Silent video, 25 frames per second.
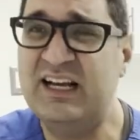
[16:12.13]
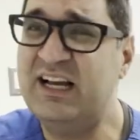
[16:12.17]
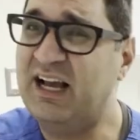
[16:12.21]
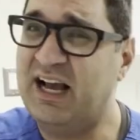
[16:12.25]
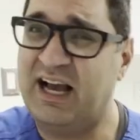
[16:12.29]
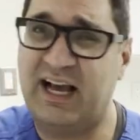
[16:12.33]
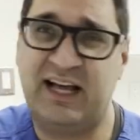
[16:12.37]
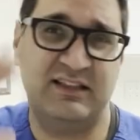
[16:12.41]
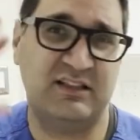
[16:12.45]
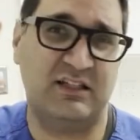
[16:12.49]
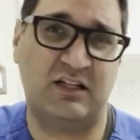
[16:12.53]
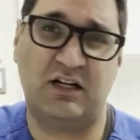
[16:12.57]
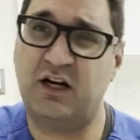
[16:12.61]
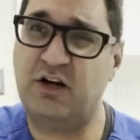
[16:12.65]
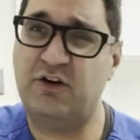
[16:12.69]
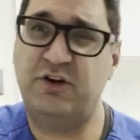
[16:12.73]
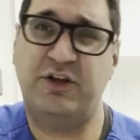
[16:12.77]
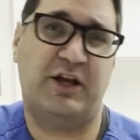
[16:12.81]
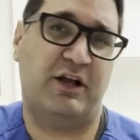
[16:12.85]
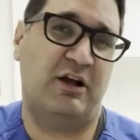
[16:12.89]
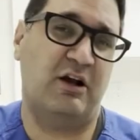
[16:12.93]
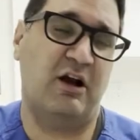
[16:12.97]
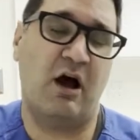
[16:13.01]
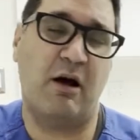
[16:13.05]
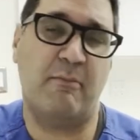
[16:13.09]
and they're like,
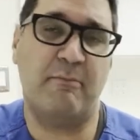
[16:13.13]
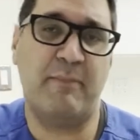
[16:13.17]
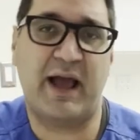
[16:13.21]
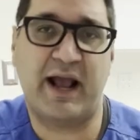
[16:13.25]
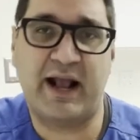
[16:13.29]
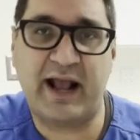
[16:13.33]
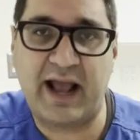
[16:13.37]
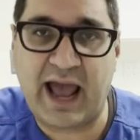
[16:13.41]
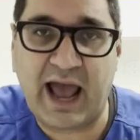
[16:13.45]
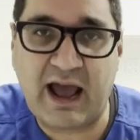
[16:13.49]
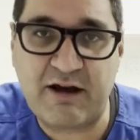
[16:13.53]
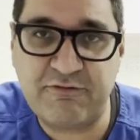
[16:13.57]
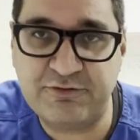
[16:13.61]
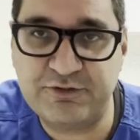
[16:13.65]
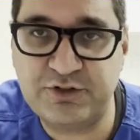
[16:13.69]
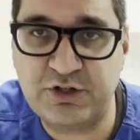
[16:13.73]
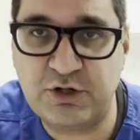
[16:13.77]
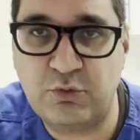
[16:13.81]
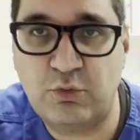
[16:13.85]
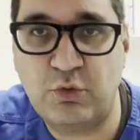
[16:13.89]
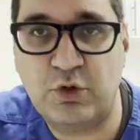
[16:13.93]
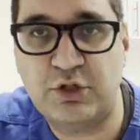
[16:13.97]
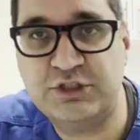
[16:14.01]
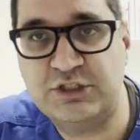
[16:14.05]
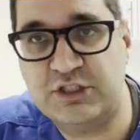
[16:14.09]
okay, come back
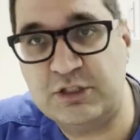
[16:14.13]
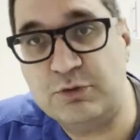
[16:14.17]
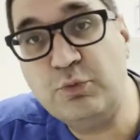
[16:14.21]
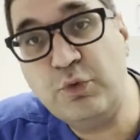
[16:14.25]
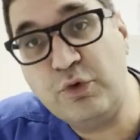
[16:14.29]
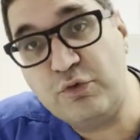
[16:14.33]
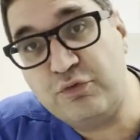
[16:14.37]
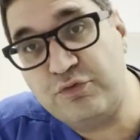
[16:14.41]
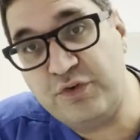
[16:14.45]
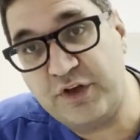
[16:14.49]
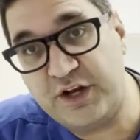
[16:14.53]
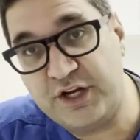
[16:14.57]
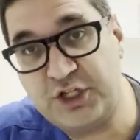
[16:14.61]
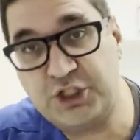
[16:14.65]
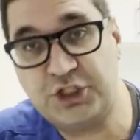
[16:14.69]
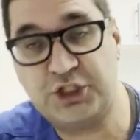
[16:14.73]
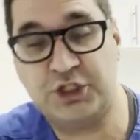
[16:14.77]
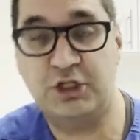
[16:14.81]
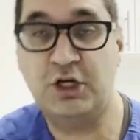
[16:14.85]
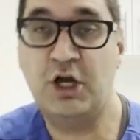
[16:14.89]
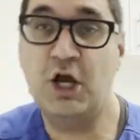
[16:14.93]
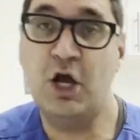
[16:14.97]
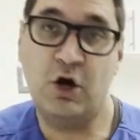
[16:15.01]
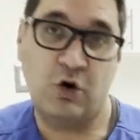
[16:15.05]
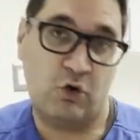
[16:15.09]
afterwards and we'll finish it.
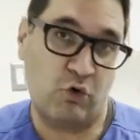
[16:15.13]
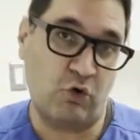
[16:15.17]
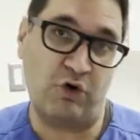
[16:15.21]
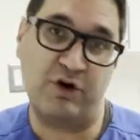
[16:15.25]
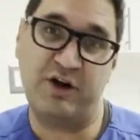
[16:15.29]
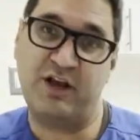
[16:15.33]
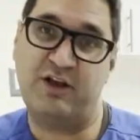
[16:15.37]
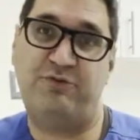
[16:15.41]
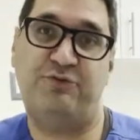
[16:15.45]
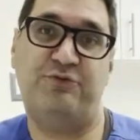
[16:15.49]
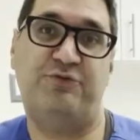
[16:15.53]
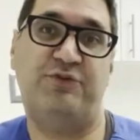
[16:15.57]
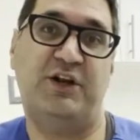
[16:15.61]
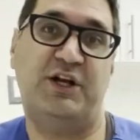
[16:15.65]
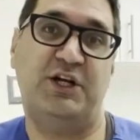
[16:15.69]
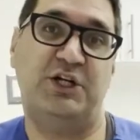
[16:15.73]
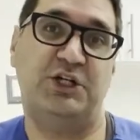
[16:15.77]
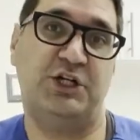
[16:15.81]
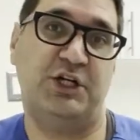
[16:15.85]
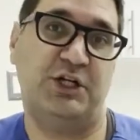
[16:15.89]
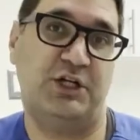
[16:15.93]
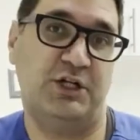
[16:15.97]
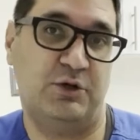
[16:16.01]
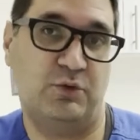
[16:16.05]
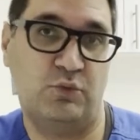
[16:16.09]
Or they finish
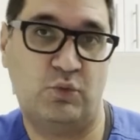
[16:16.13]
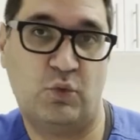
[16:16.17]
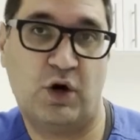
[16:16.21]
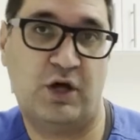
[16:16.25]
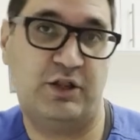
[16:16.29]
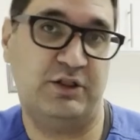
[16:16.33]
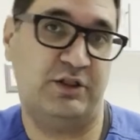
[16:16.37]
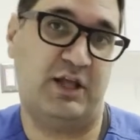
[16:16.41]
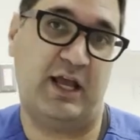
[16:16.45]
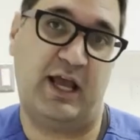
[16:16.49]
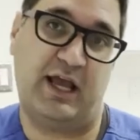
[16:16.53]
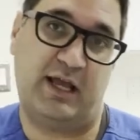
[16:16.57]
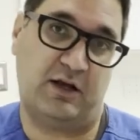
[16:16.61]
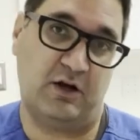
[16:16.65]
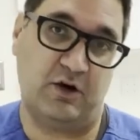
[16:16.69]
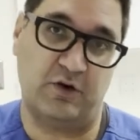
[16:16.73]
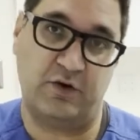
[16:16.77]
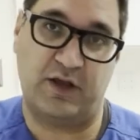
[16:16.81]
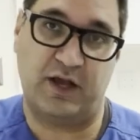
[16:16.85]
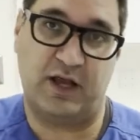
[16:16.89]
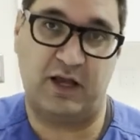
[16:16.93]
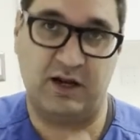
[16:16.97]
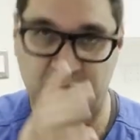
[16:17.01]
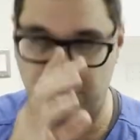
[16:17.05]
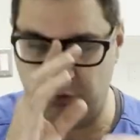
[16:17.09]
it in one day,
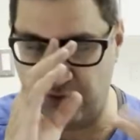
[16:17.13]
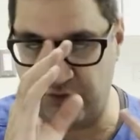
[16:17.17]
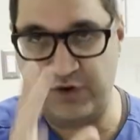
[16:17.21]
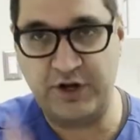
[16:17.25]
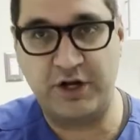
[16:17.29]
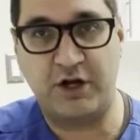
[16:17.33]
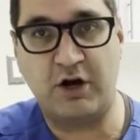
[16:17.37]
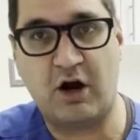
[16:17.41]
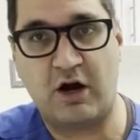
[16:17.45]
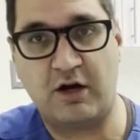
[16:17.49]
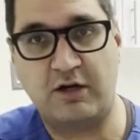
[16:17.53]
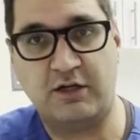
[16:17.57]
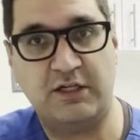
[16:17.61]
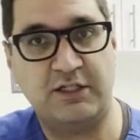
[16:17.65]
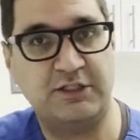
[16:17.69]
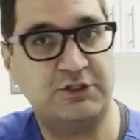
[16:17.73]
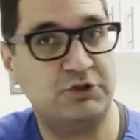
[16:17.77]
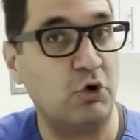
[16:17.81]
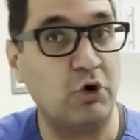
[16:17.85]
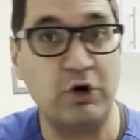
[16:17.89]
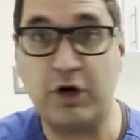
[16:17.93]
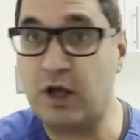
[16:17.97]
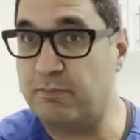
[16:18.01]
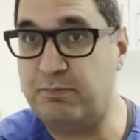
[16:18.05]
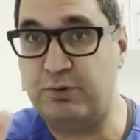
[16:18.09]
okay? Regardless,
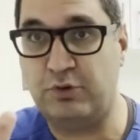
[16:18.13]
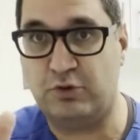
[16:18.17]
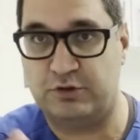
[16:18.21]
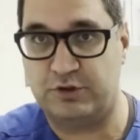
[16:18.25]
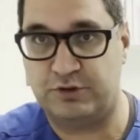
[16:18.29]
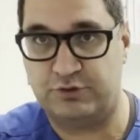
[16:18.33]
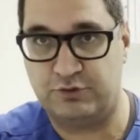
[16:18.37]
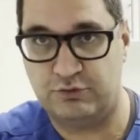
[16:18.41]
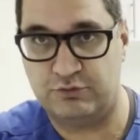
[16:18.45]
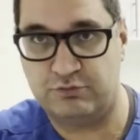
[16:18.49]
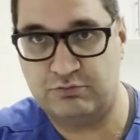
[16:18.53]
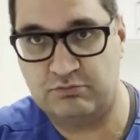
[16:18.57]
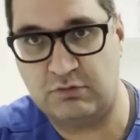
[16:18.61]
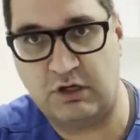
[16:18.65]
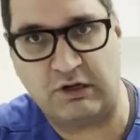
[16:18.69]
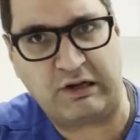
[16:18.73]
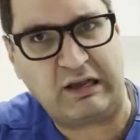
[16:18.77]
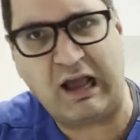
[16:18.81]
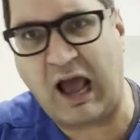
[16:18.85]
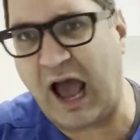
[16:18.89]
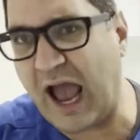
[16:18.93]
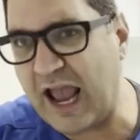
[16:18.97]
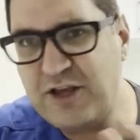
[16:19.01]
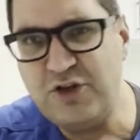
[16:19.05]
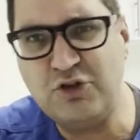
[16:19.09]
or they pull the tooth,
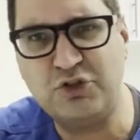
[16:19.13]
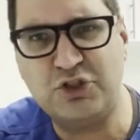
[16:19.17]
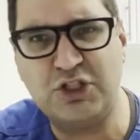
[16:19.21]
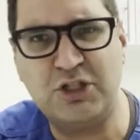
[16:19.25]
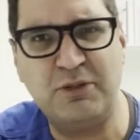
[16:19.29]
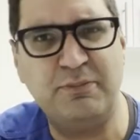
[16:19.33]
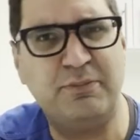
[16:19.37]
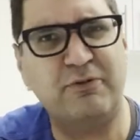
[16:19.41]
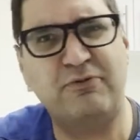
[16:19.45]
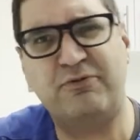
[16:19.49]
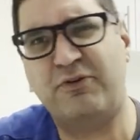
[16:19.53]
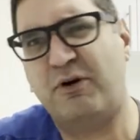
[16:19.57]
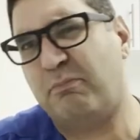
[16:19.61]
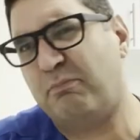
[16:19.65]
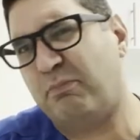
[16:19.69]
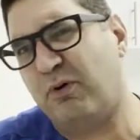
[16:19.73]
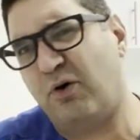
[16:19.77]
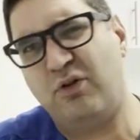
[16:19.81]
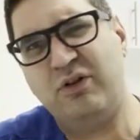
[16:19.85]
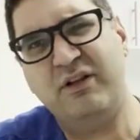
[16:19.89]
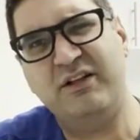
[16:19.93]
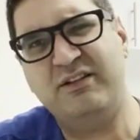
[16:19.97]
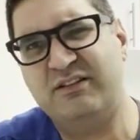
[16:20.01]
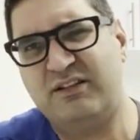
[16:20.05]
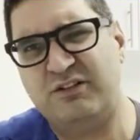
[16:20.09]
okay? I usually prefer
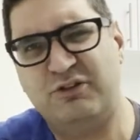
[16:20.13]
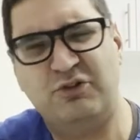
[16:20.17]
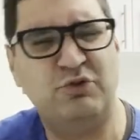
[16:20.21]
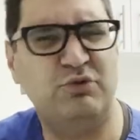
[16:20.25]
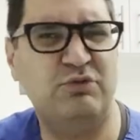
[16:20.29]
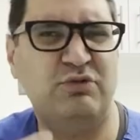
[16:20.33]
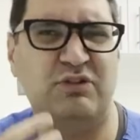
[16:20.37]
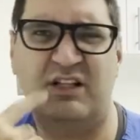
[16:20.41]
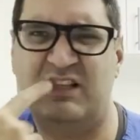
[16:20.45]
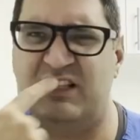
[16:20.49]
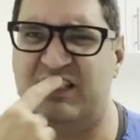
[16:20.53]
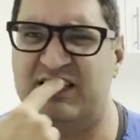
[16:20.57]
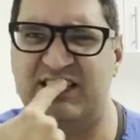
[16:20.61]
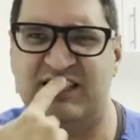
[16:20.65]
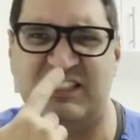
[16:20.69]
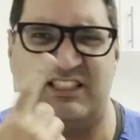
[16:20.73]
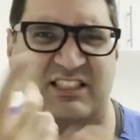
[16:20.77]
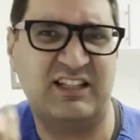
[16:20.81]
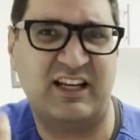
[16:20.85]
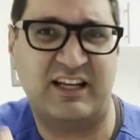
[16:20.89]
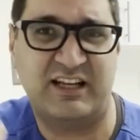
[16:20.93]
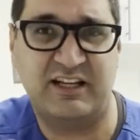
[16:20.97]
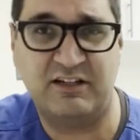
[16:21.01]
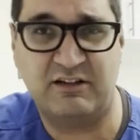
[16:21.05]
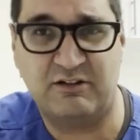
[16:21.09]
pulling the tooth unless it's
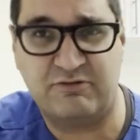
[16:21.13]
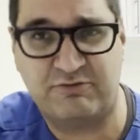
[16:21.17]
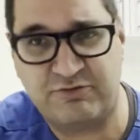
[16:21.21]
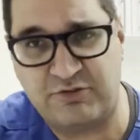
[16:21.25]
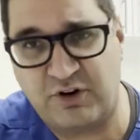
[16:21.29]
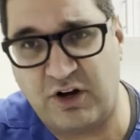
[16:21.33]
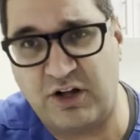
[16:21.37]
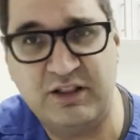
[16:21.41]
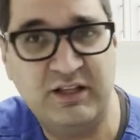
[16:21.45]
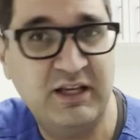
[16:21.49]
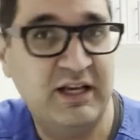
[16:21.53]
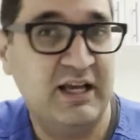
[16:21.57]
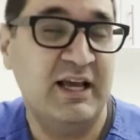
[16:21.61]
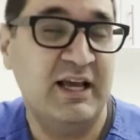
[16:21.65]
like in the front,